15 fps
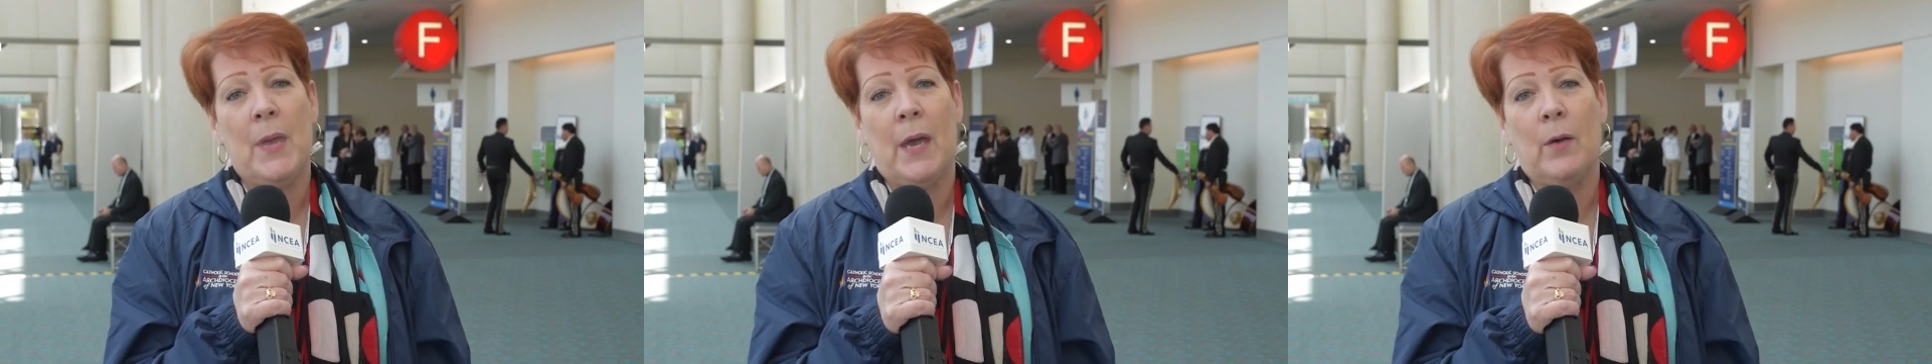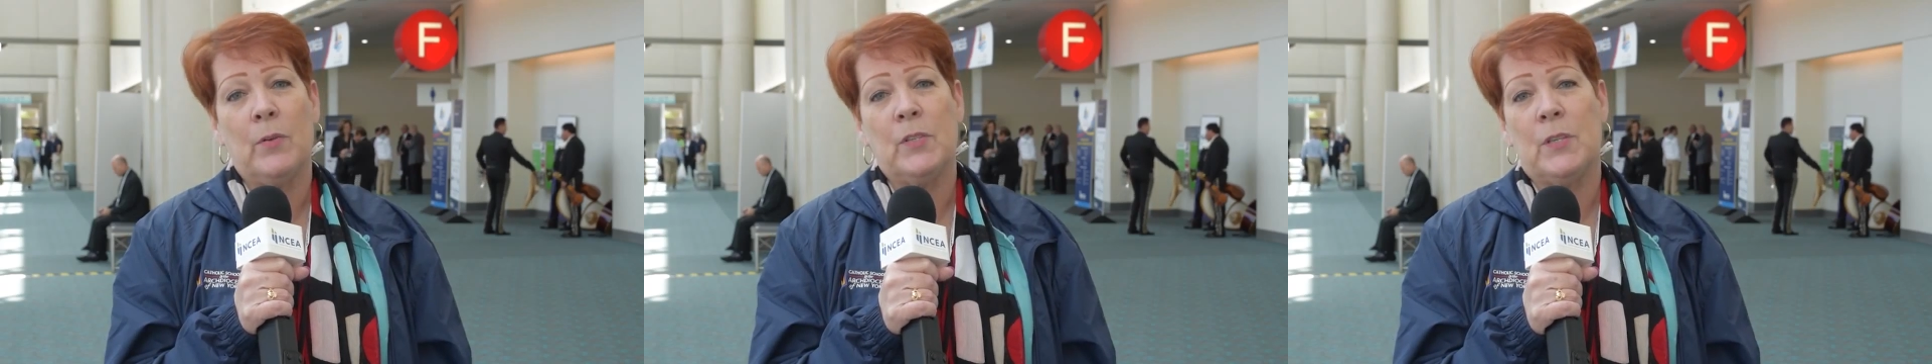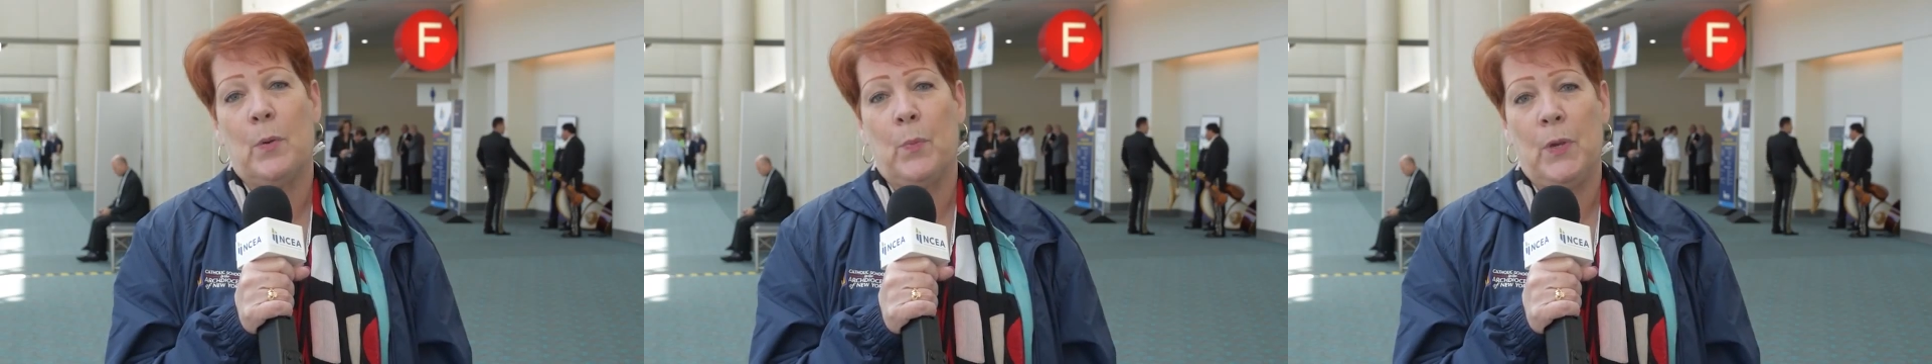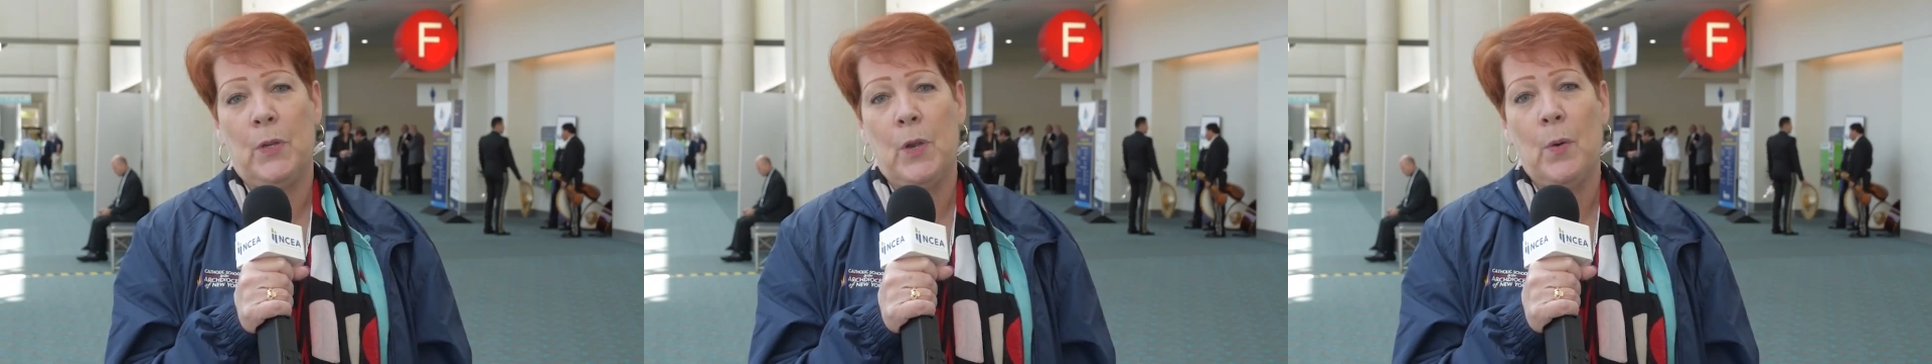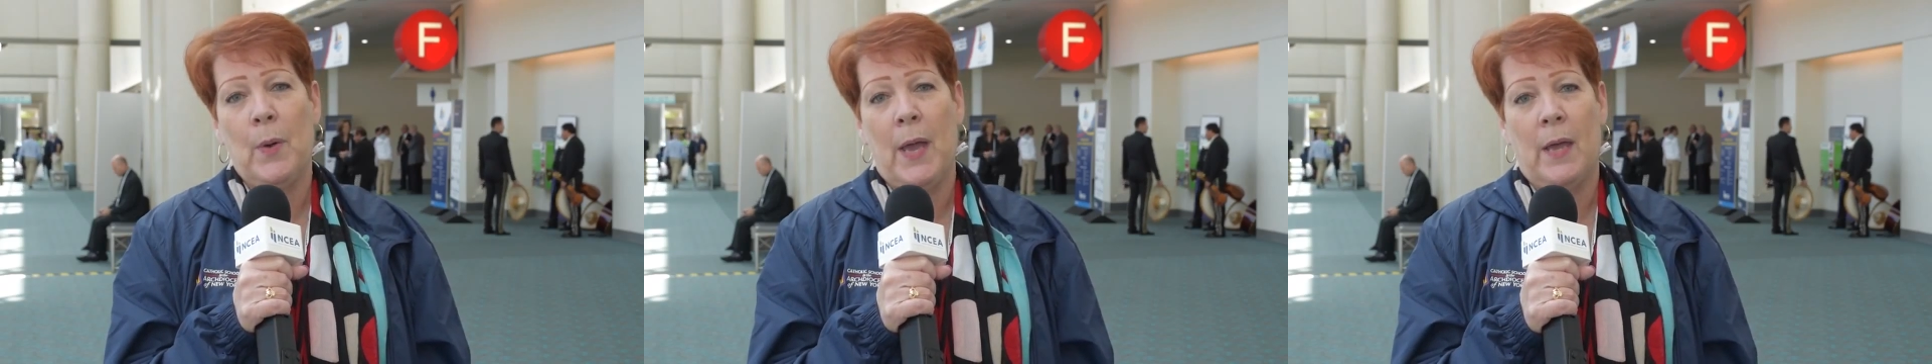out so we
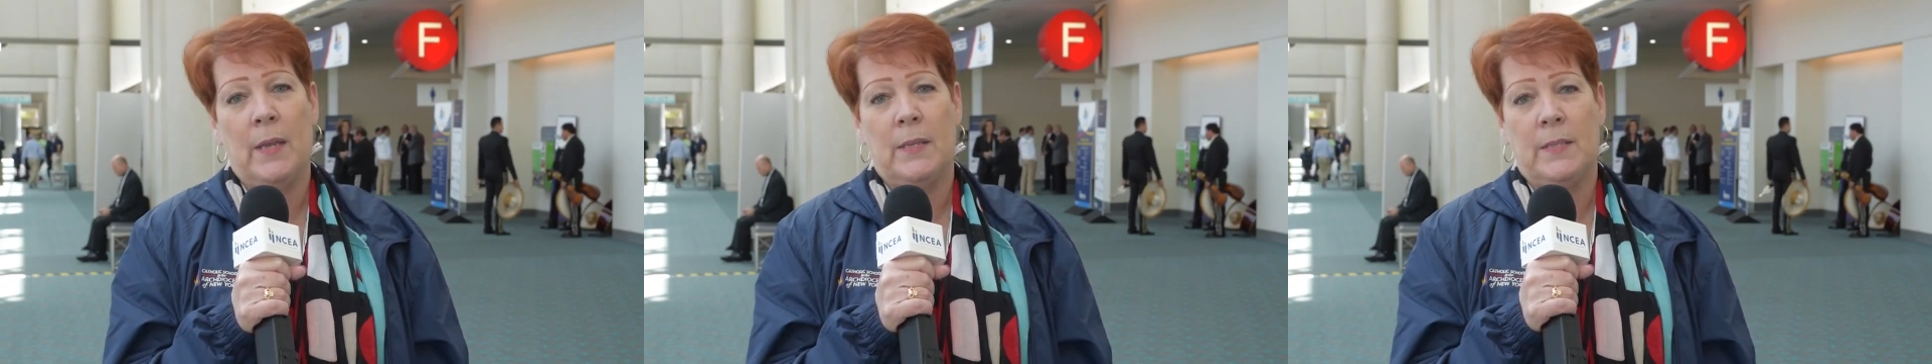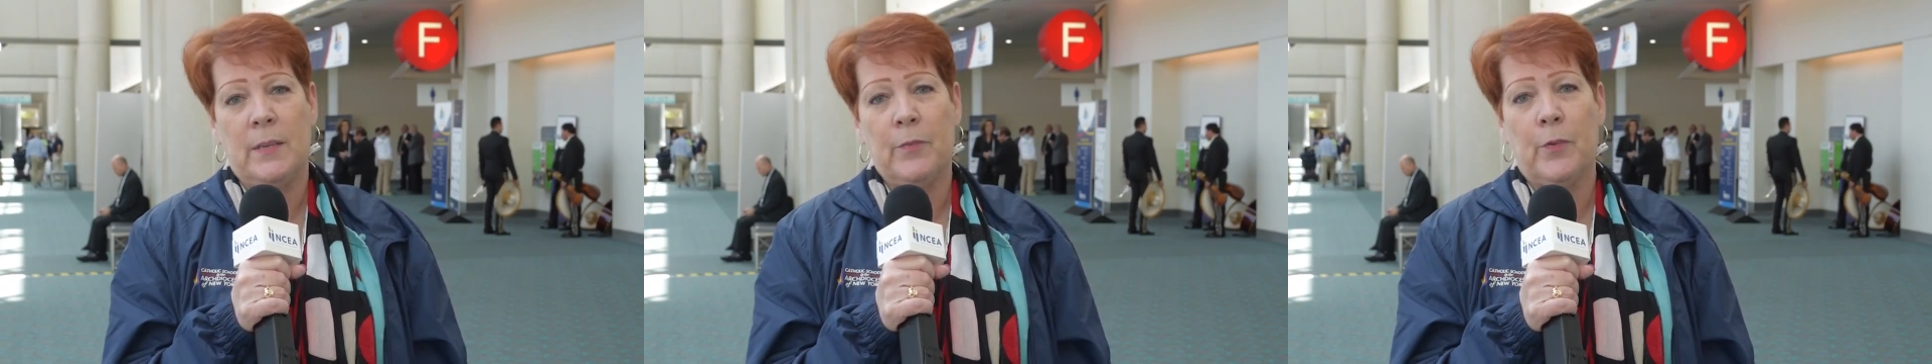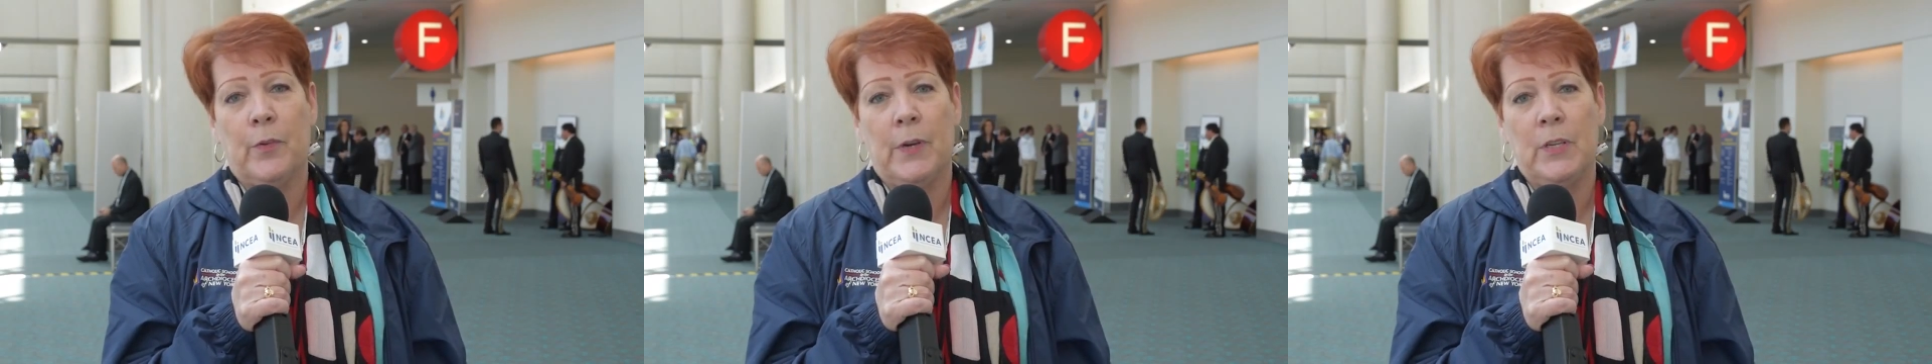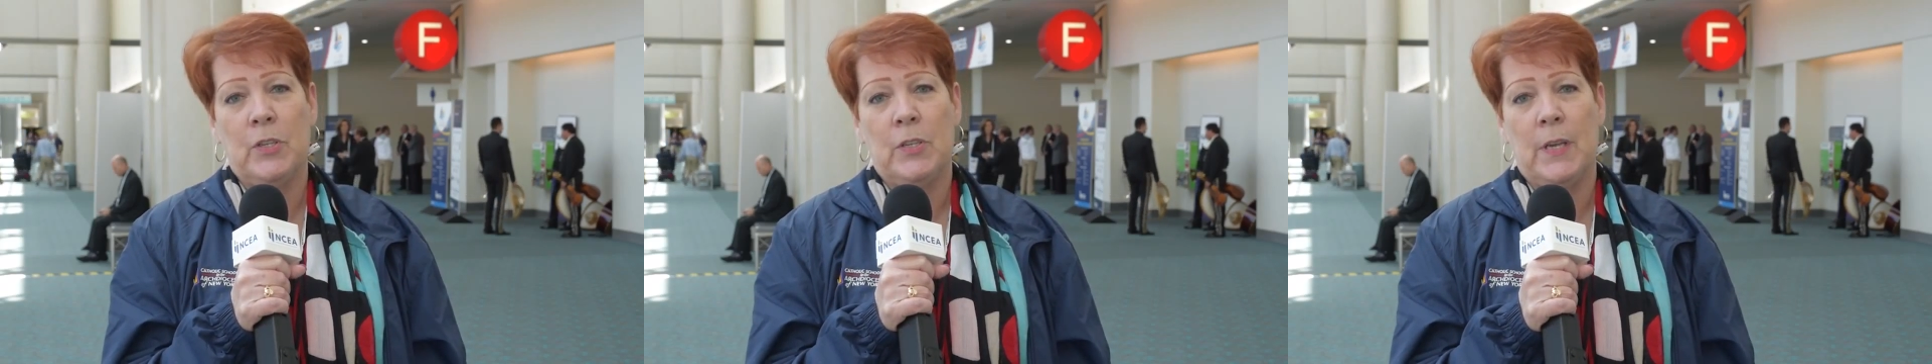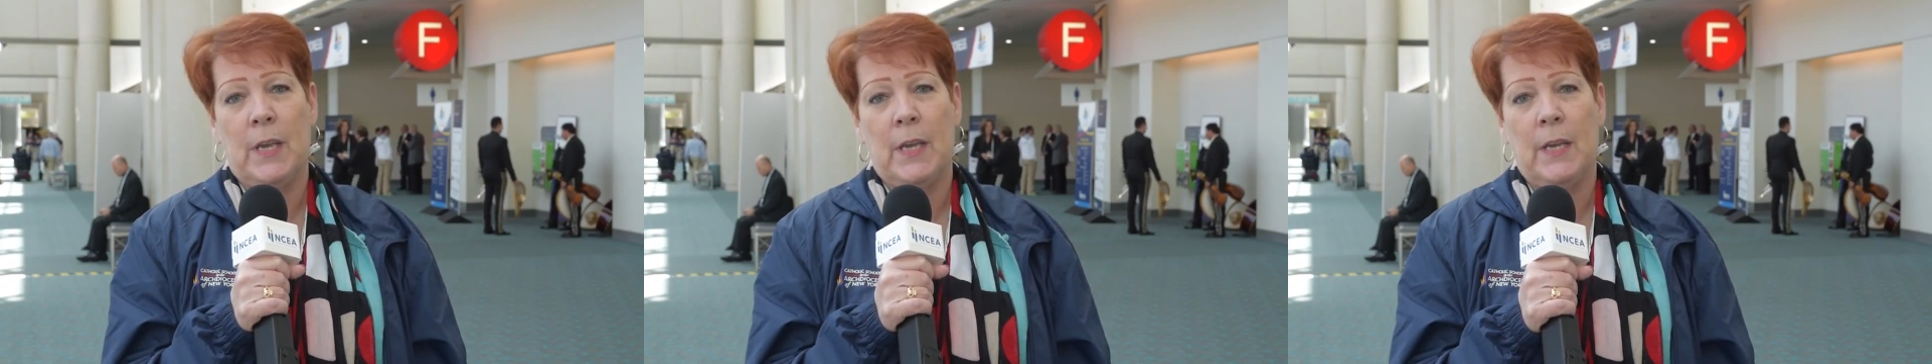know how to
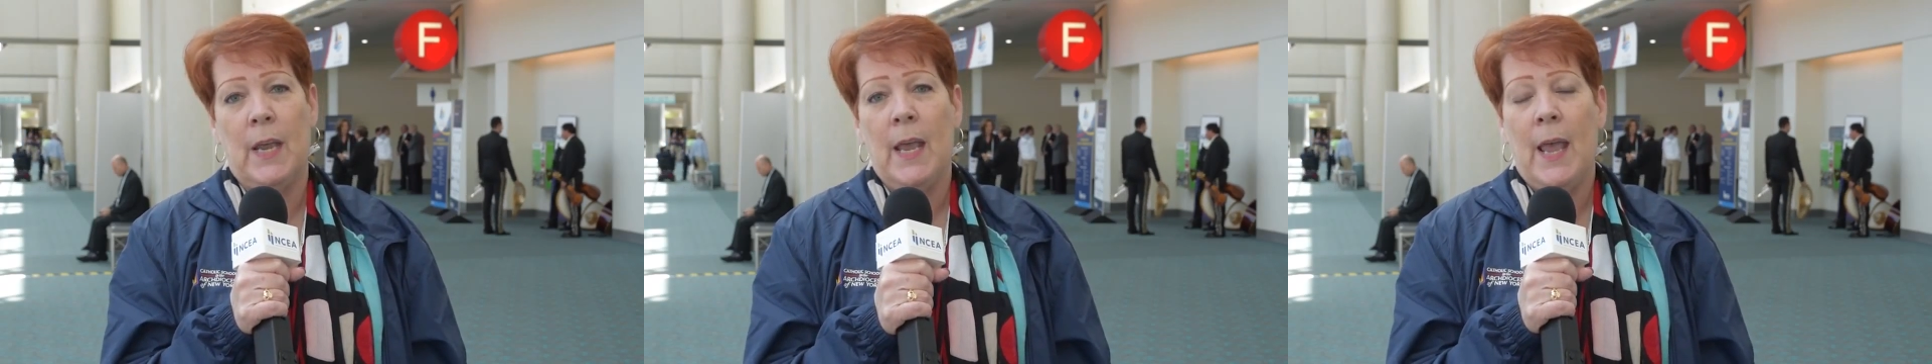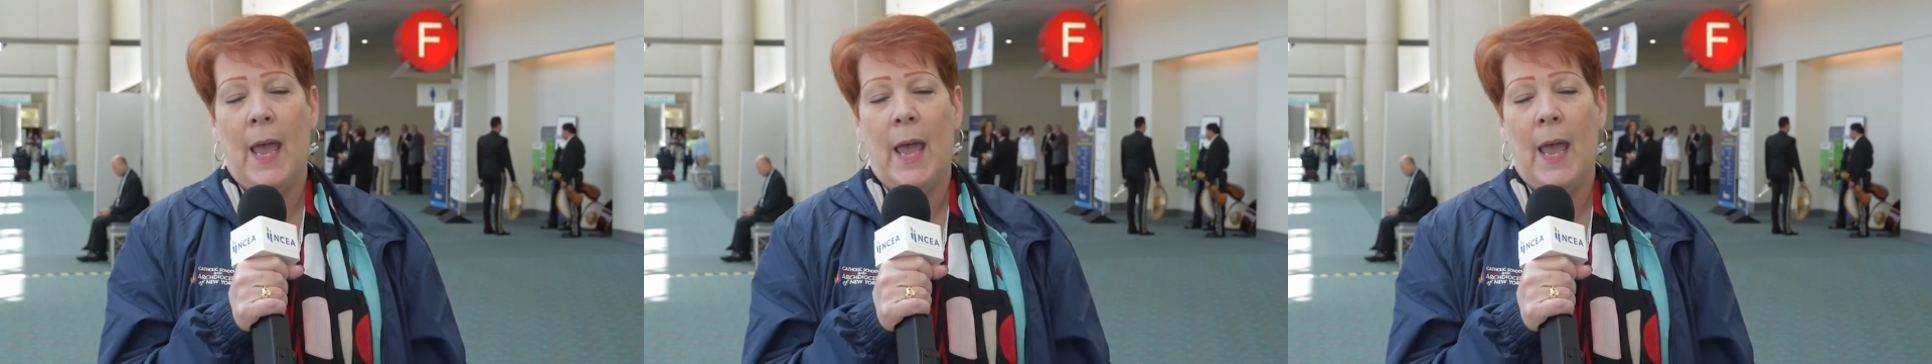differentiate,